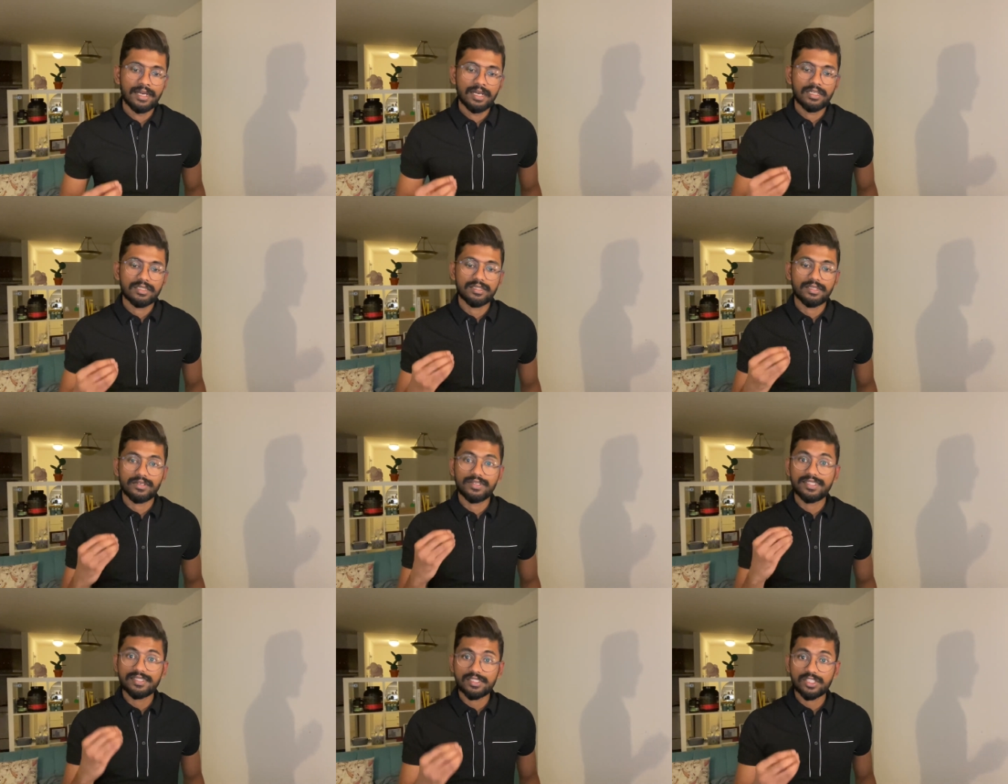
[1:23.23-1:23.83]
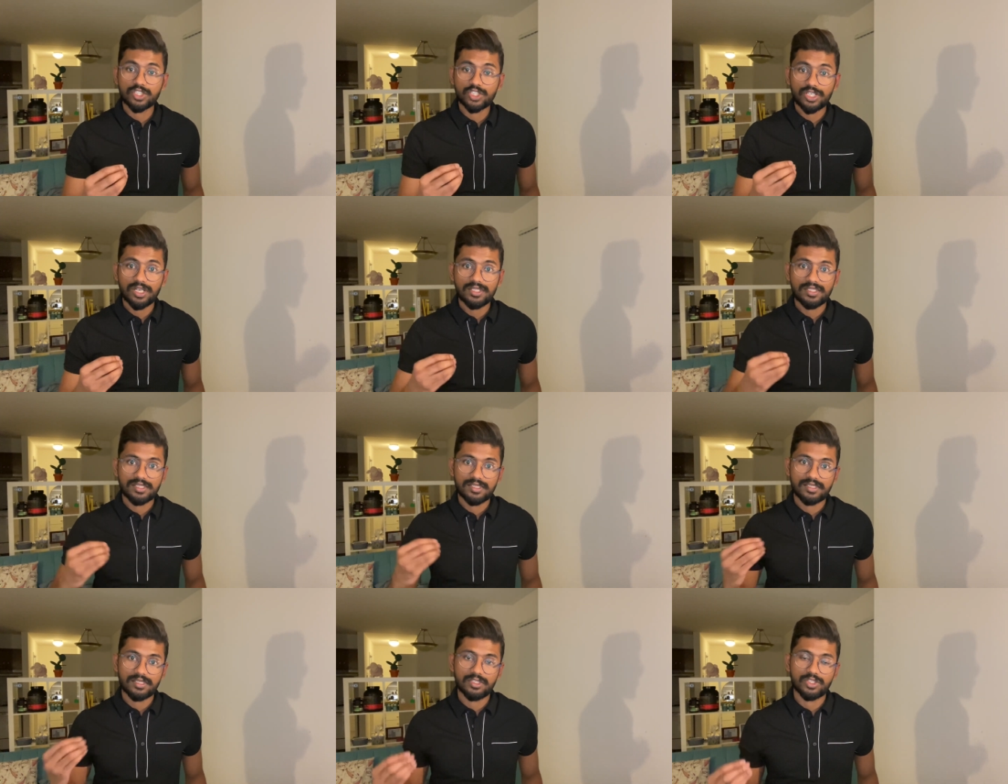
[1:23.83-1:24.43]
the research
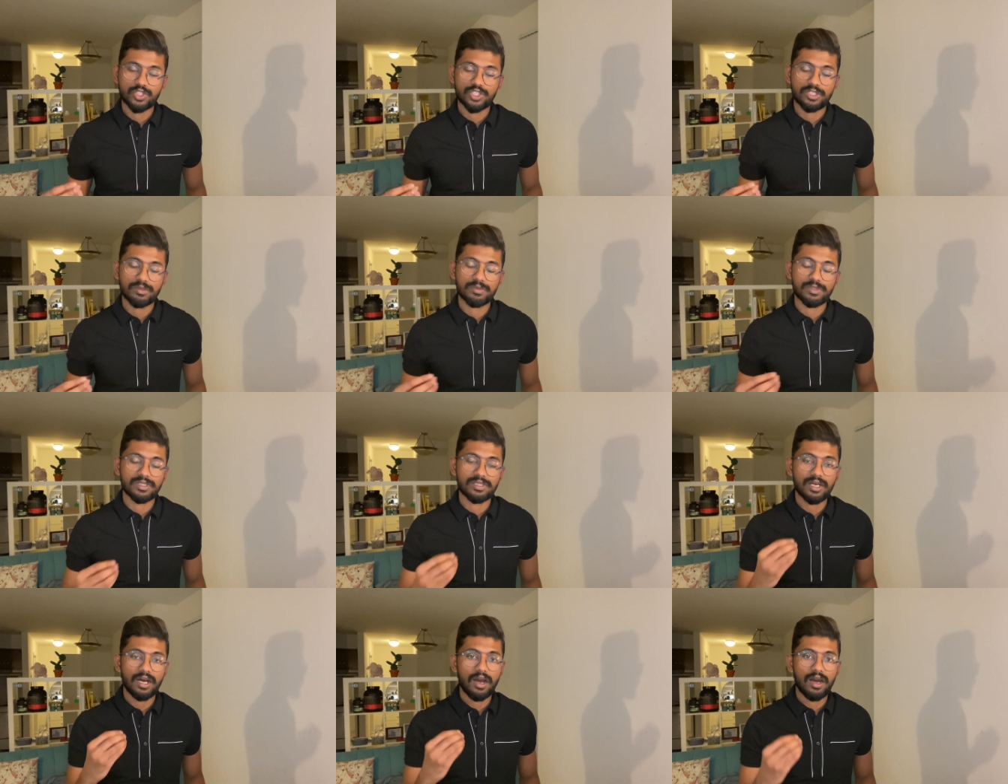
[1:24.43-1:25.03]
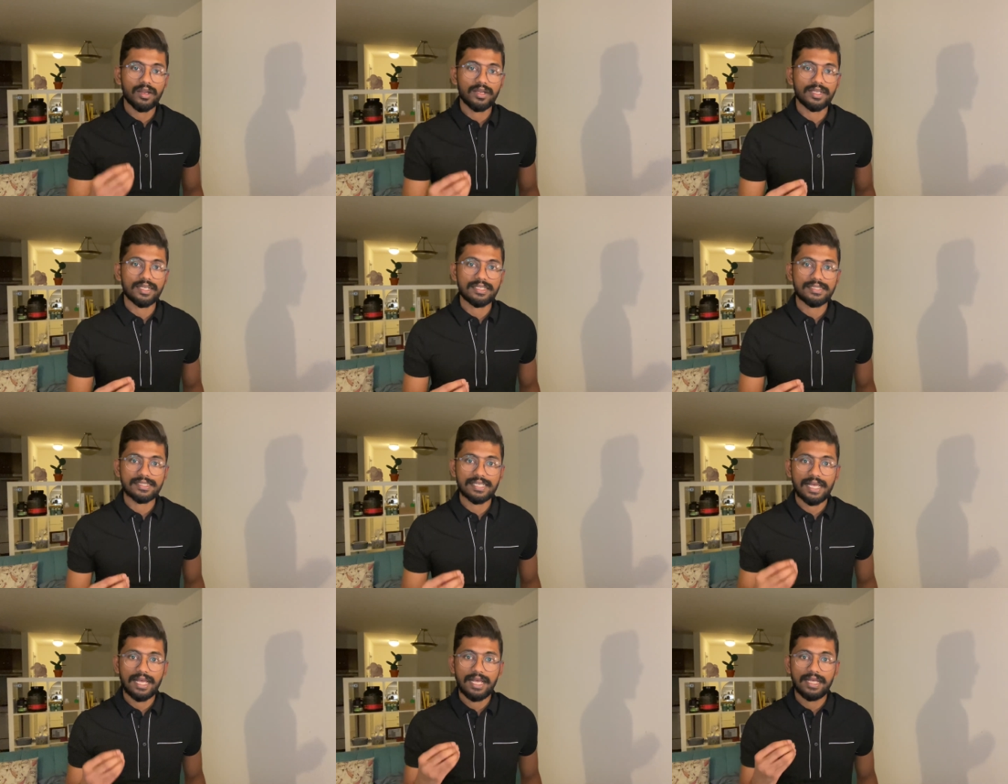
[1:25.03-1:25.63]
assistantships, the
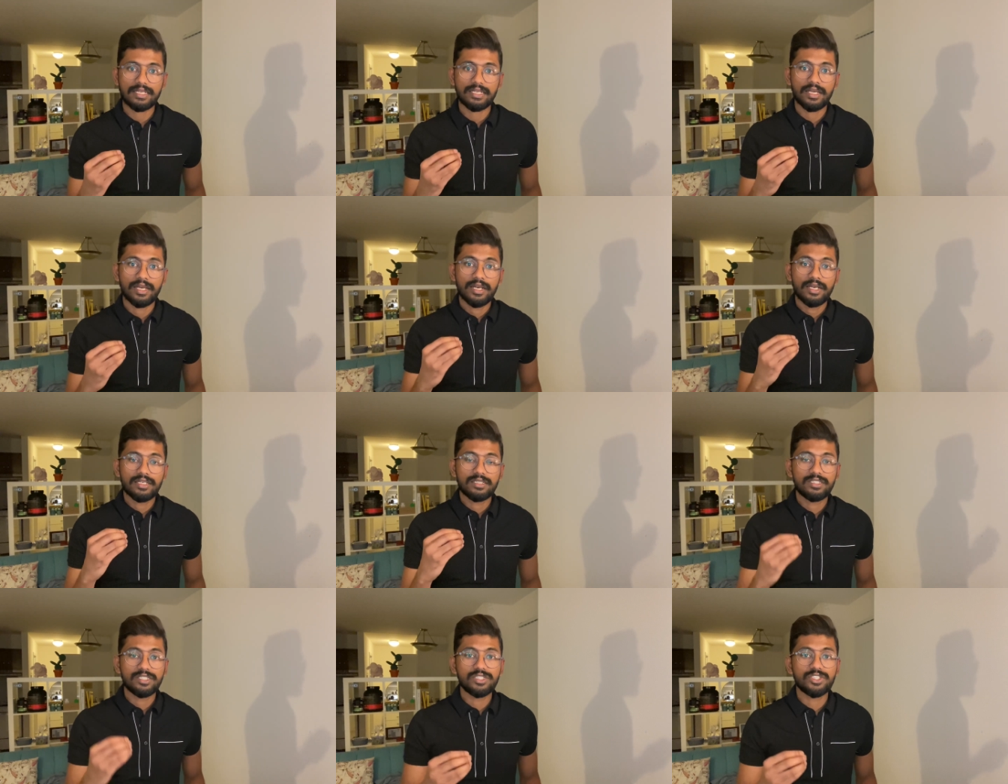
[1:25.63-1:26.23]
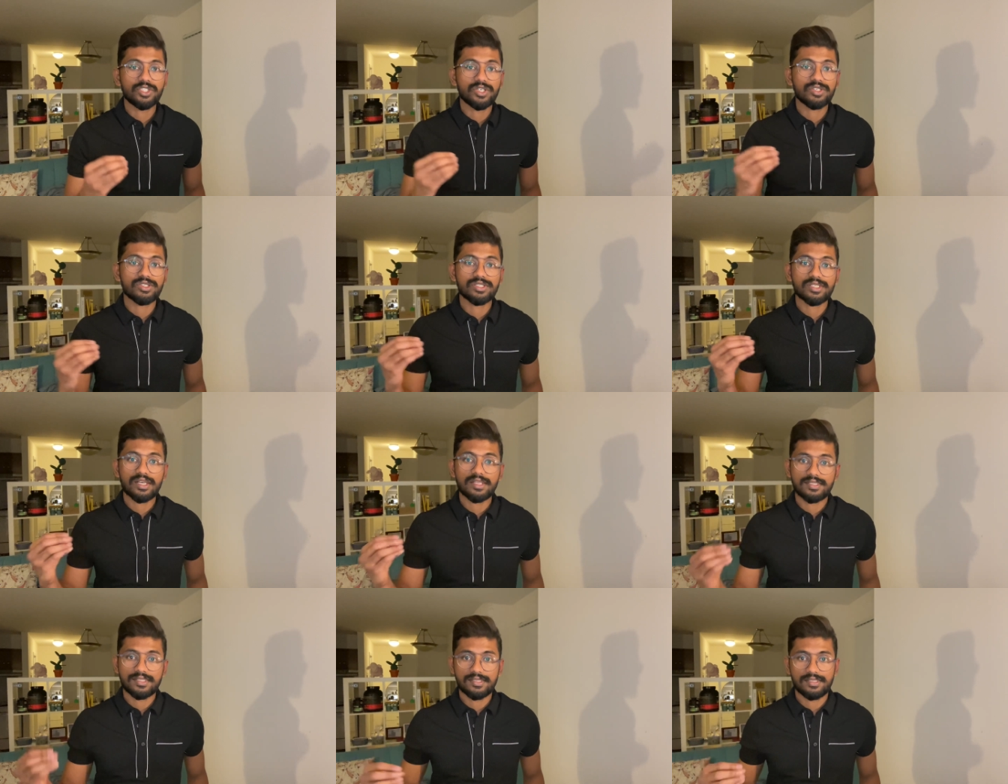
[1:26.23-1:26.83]
RAs, and teachers
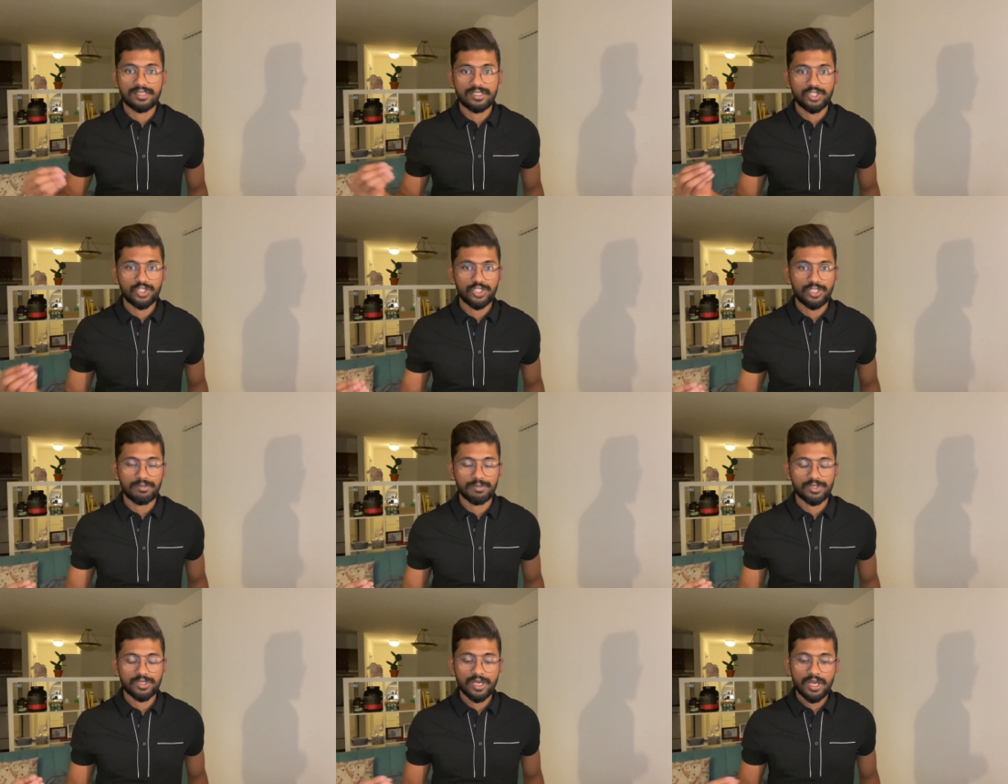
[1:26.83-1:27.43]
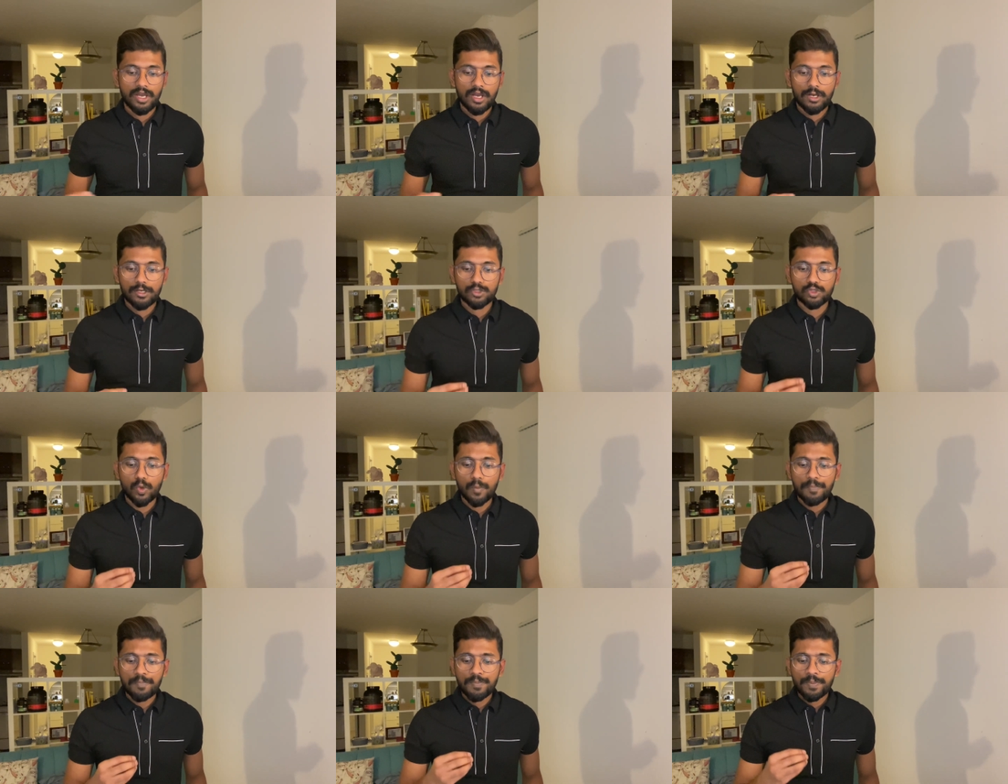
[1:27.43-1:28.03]
assistantships. So